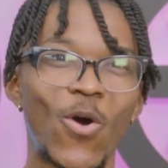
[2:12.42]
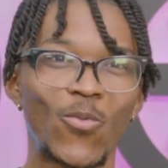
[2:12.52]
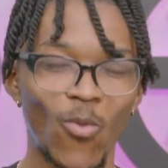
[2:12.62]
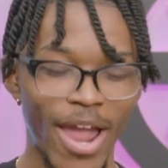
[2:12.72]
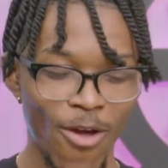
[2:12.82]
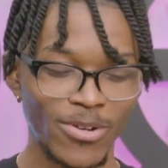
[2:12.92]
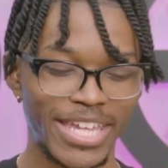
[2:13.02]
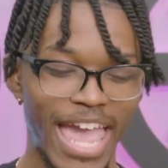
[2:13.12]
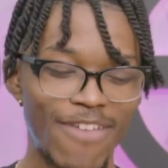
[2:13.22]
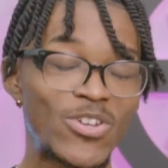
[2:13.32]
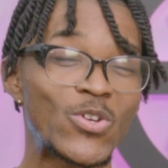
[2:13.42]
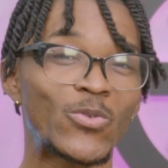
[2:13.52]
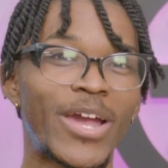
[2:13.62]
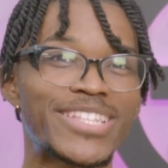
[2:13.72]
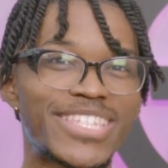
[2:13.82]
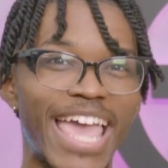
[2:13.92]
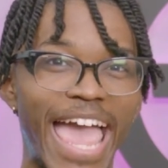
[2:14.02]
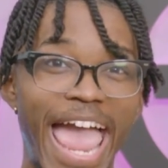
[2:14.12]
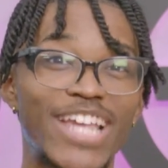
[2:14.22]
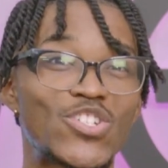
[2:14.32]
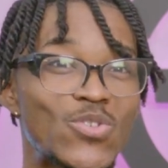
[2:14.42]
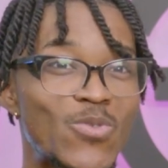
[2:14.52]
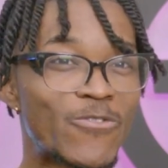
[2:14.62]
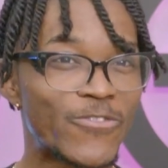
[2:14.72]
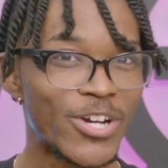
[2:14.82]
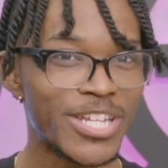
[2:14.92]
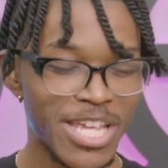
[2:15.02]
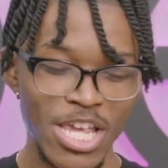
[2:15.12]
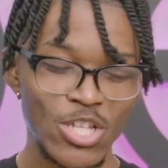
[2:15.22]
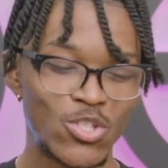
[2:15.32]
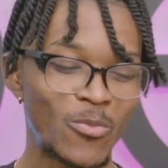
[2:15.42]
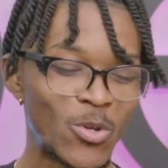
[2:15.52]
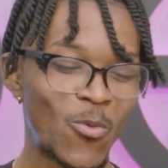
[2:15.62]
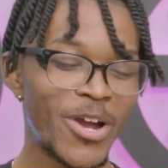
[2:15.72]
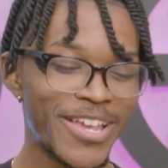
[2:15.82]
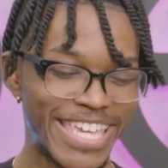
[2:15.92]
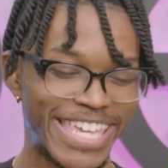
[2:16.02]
around Kevin Durant's actual foot. So when you're wearing the